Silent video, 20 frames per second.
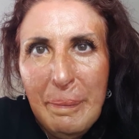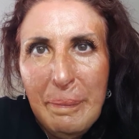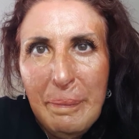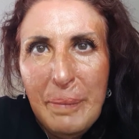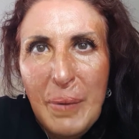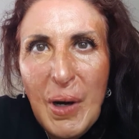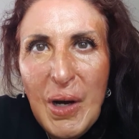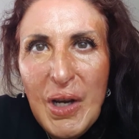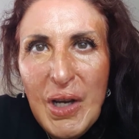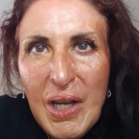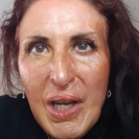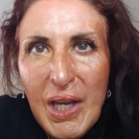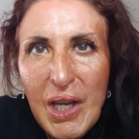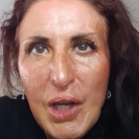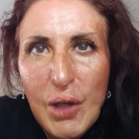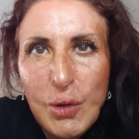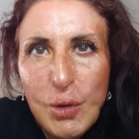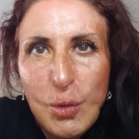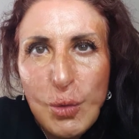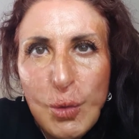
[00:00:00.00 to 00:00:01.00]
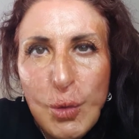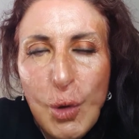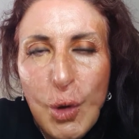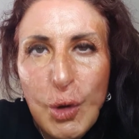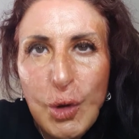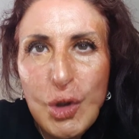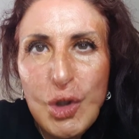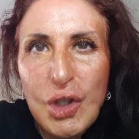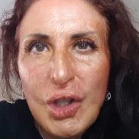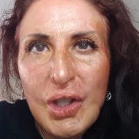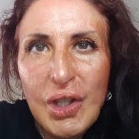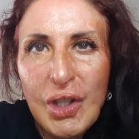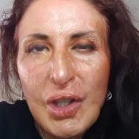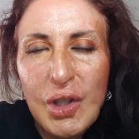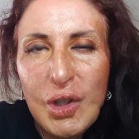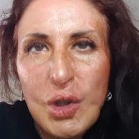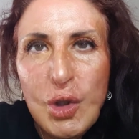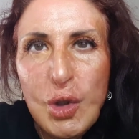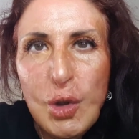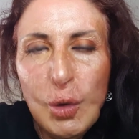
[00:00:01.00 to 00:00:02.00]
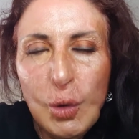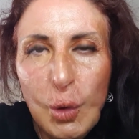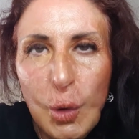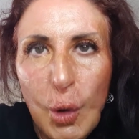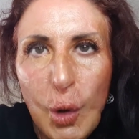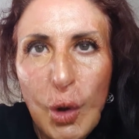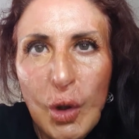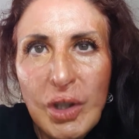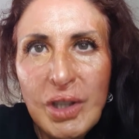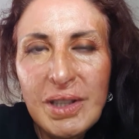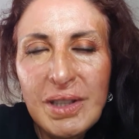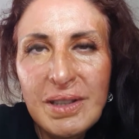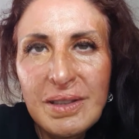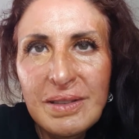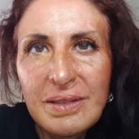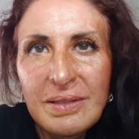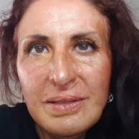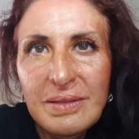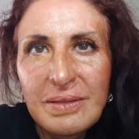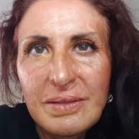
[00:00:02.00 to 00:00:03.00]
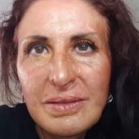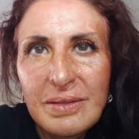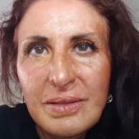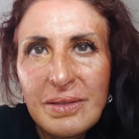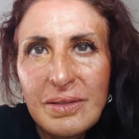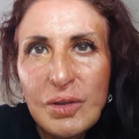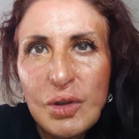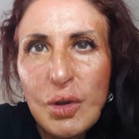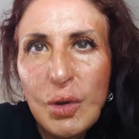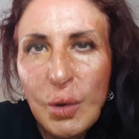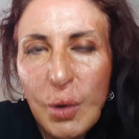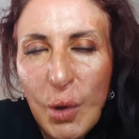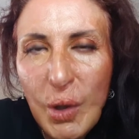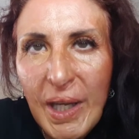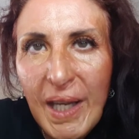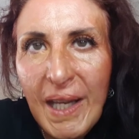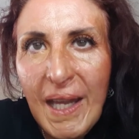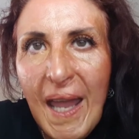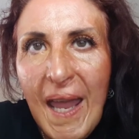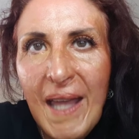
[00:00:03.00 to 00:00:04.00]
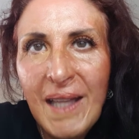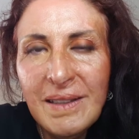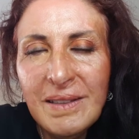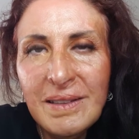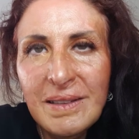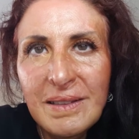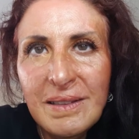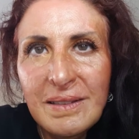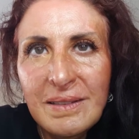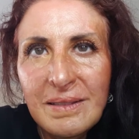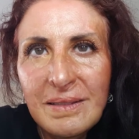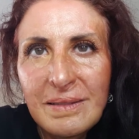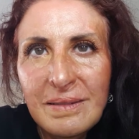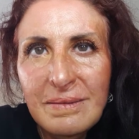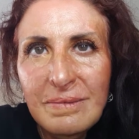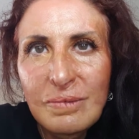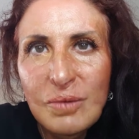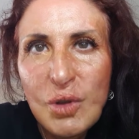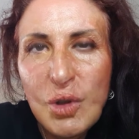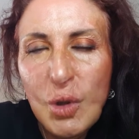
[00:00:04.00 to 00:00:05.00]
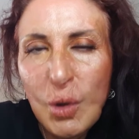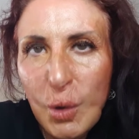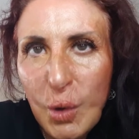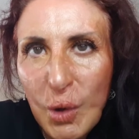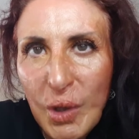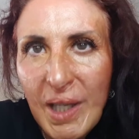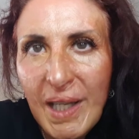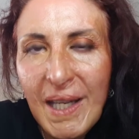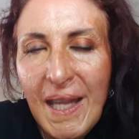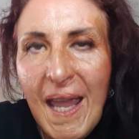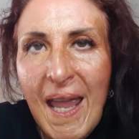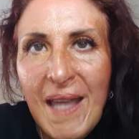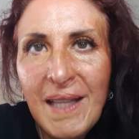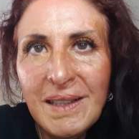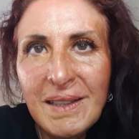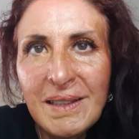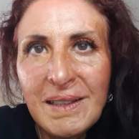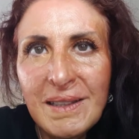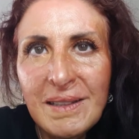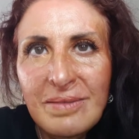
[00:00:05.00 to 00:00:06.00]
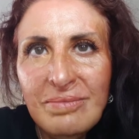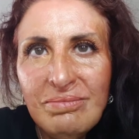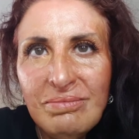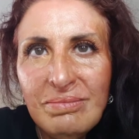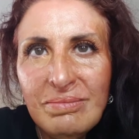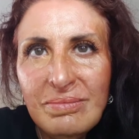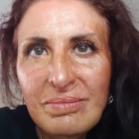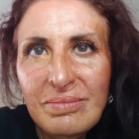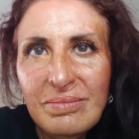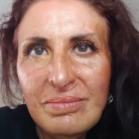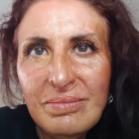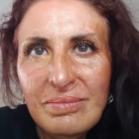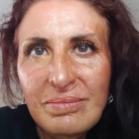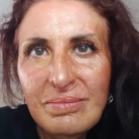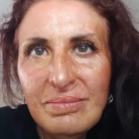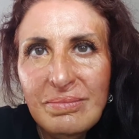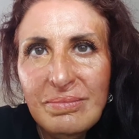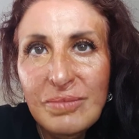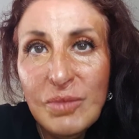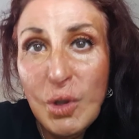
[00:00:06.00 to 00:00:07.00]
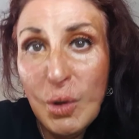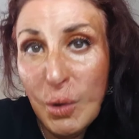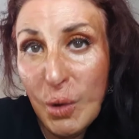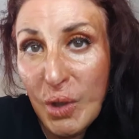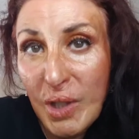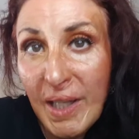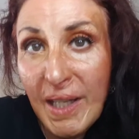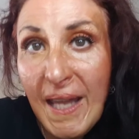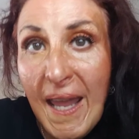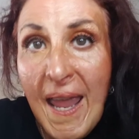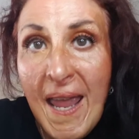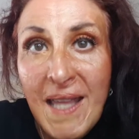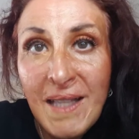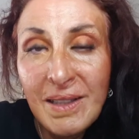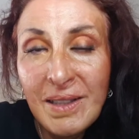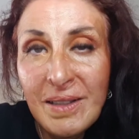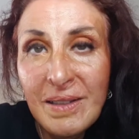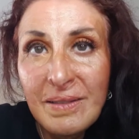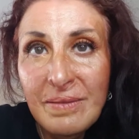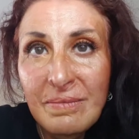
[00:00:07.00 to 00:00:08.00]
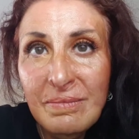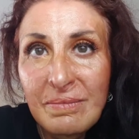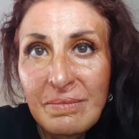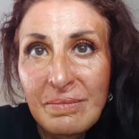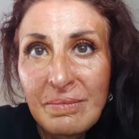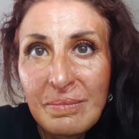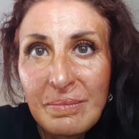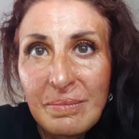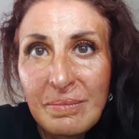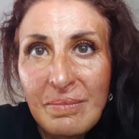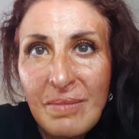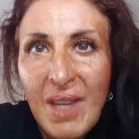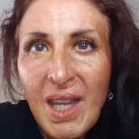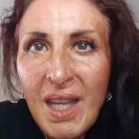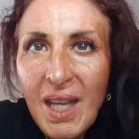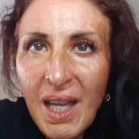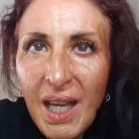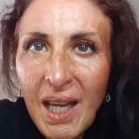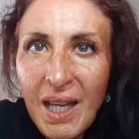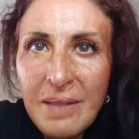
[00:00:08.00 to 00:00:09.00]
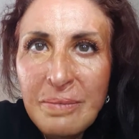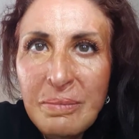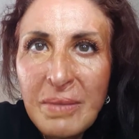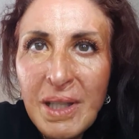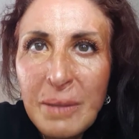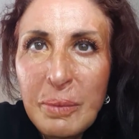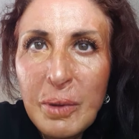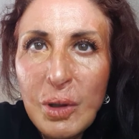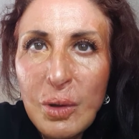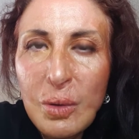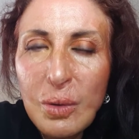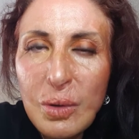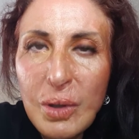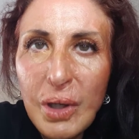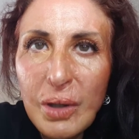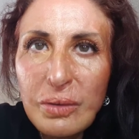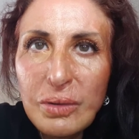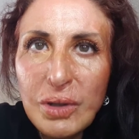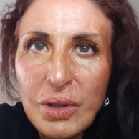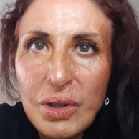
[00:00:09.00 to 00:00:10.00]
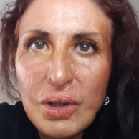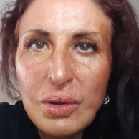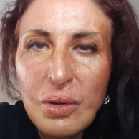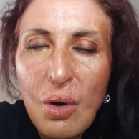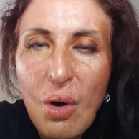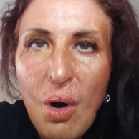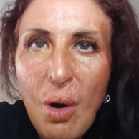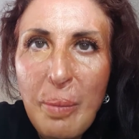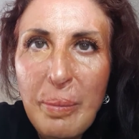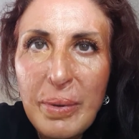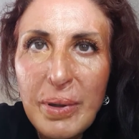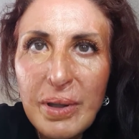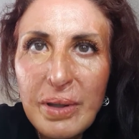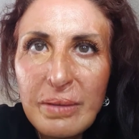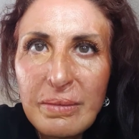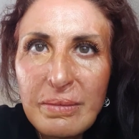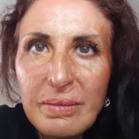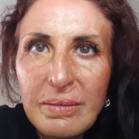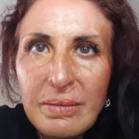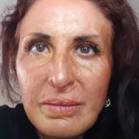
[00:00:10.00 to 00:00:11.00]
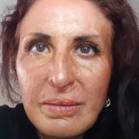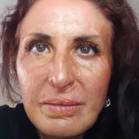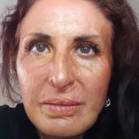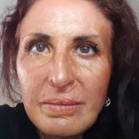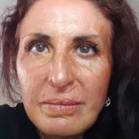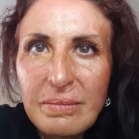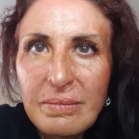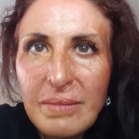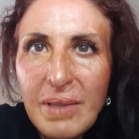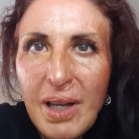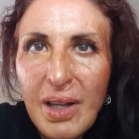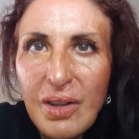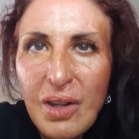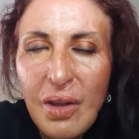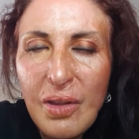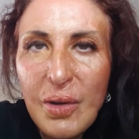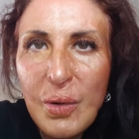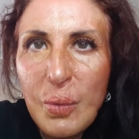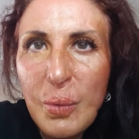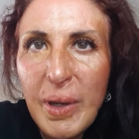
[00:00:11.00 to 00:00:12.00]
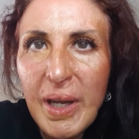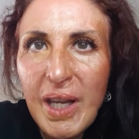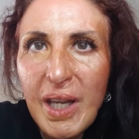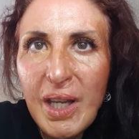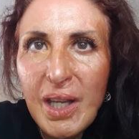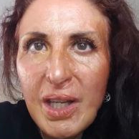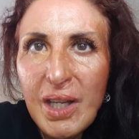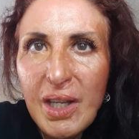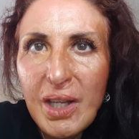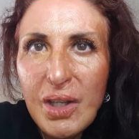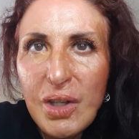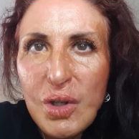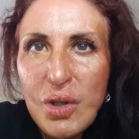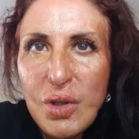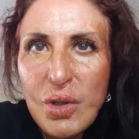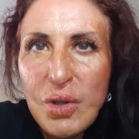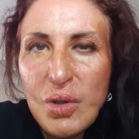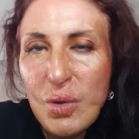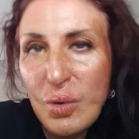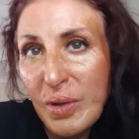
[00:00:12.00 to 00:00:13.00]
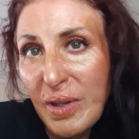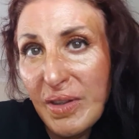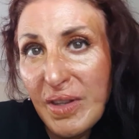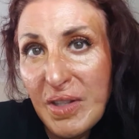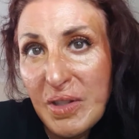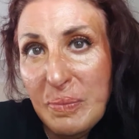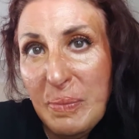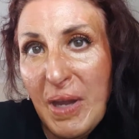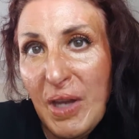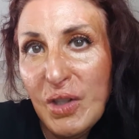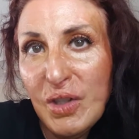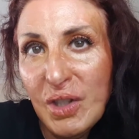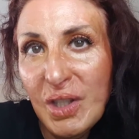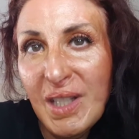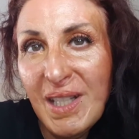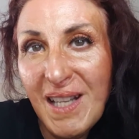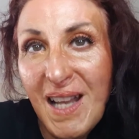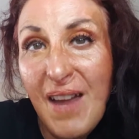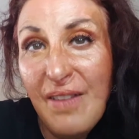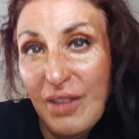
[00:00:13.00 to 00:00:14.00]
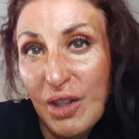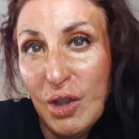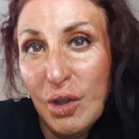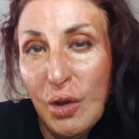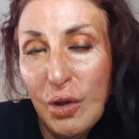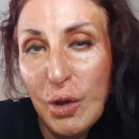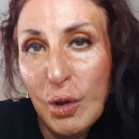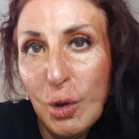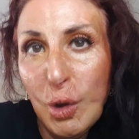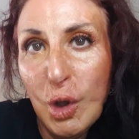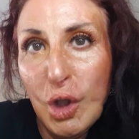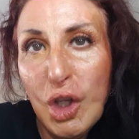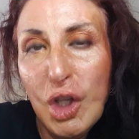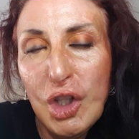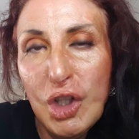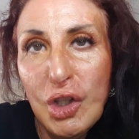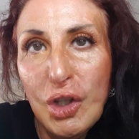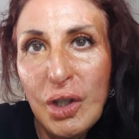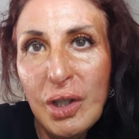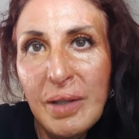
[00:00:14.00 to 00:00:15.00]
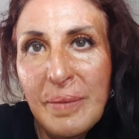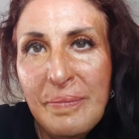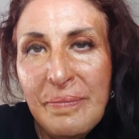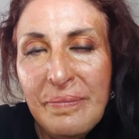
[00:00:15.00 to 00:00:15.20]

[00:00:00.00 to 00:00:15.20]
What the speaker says: But it's rude to look again, to look again, to look again. And maybe go around a shop another way so that this person can have another look at you.